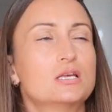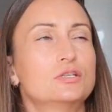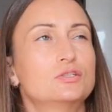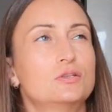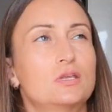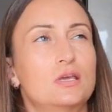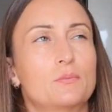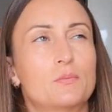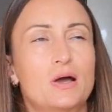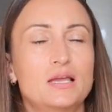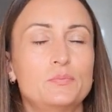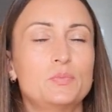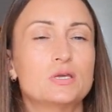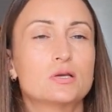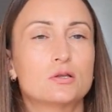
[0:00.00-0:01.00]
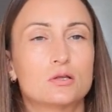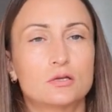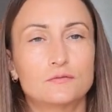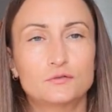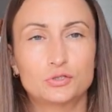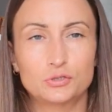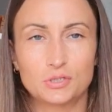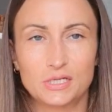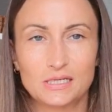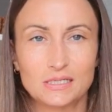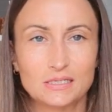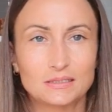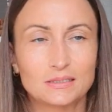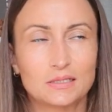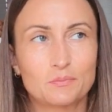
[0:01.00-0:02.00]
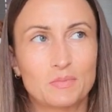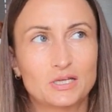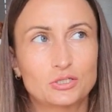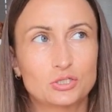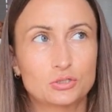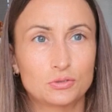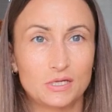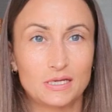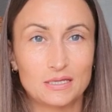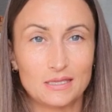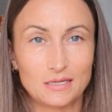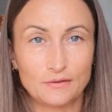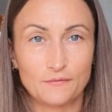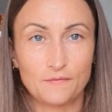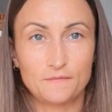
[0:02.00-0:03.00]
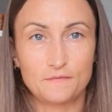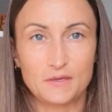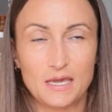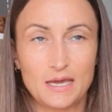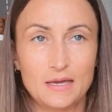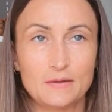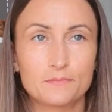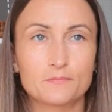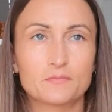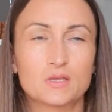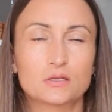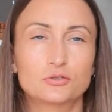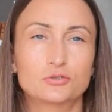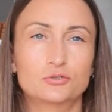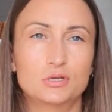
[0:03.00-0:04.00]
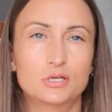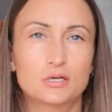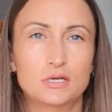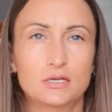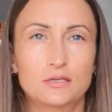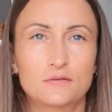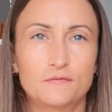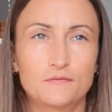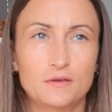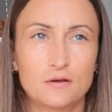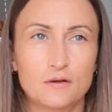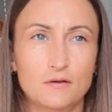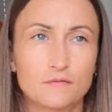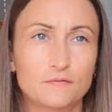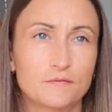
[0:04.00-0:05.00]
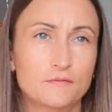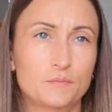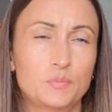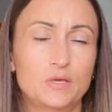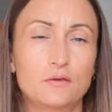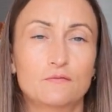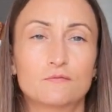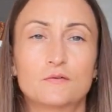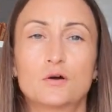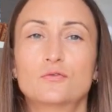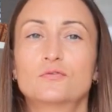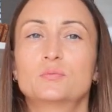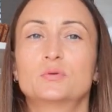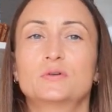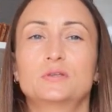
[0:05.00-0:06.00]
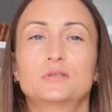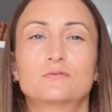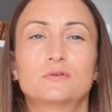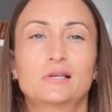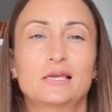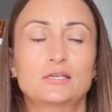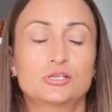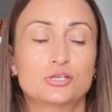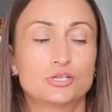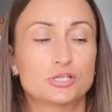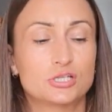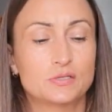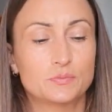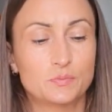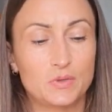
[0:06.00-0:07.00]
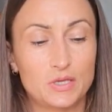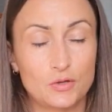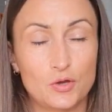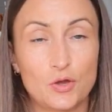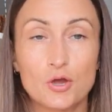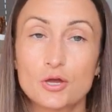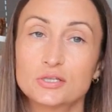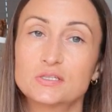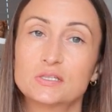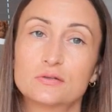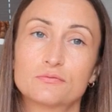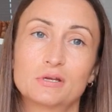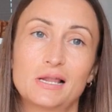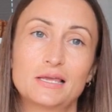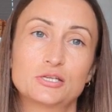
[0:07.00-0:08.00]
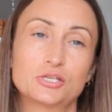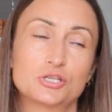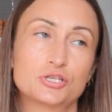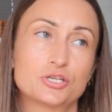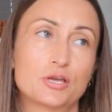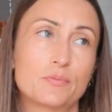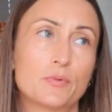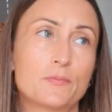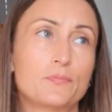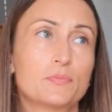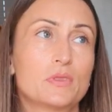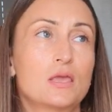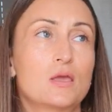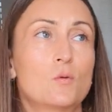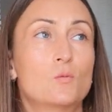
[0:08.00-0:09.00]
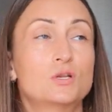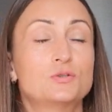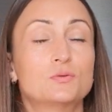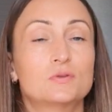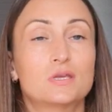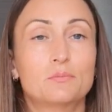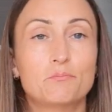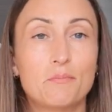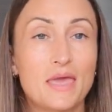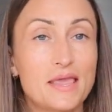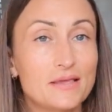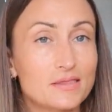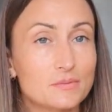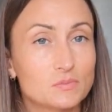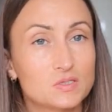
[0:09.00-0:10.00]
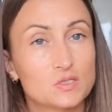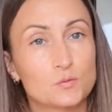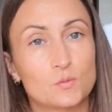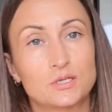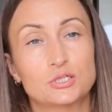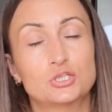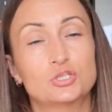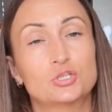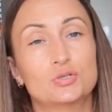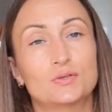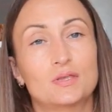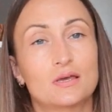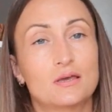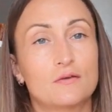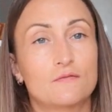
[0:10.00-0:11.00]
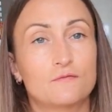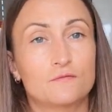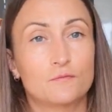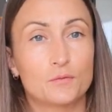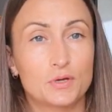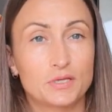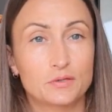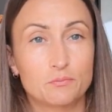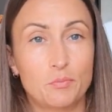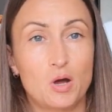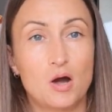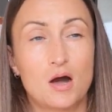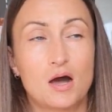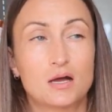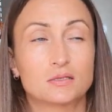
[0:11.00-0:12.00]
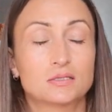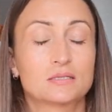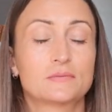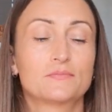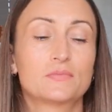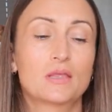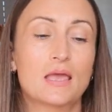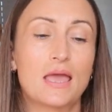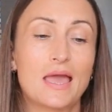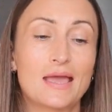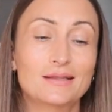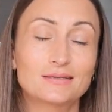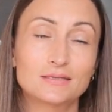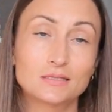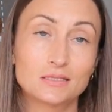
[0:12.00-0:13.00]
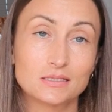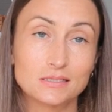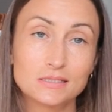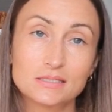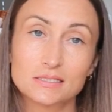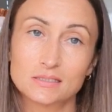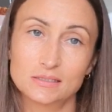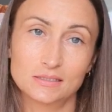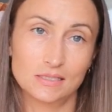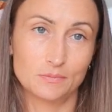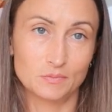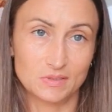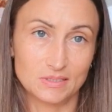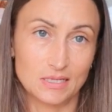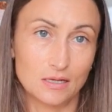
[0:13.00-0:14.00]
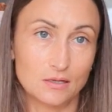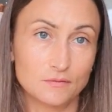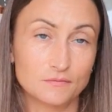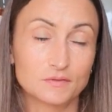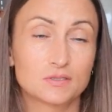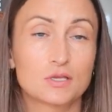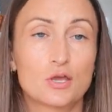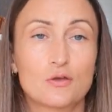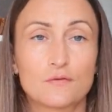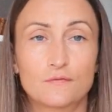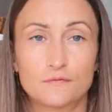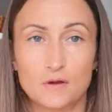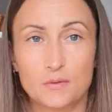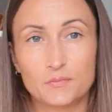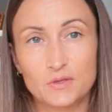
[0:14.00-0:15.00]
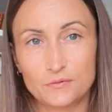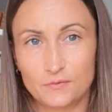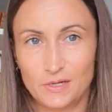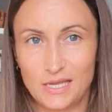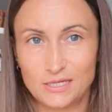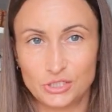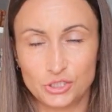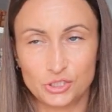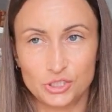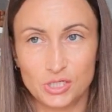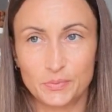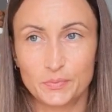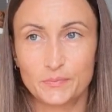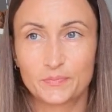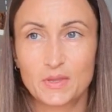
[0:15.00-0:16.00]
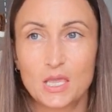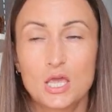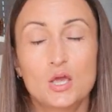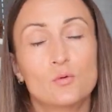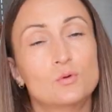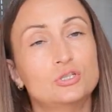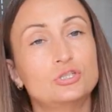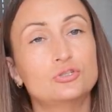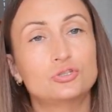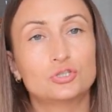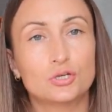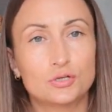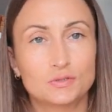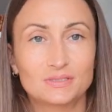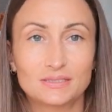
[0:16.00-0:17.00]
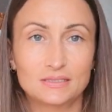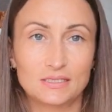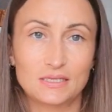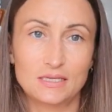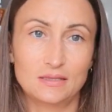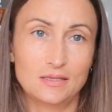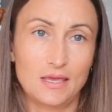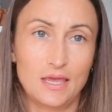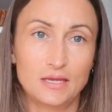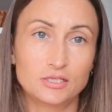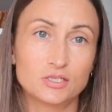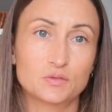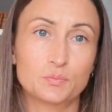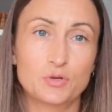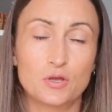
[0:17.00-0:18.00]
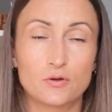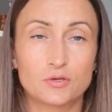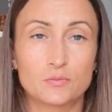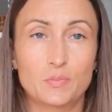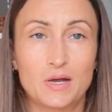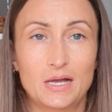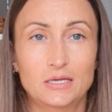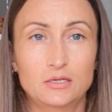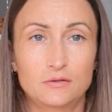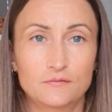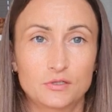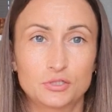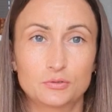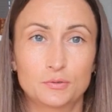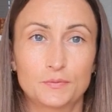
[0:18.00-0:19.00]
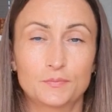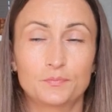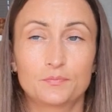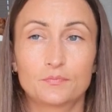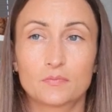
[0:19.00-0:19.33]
So there might be a lot of triggers that might trigger that fear, trigger the fear of being vulnerable in the relationship, being hurt in the relationship, which will then make them switch to the avoidant part and distance themselves from the relationship, which you don't see in the anxious preoccupied individual.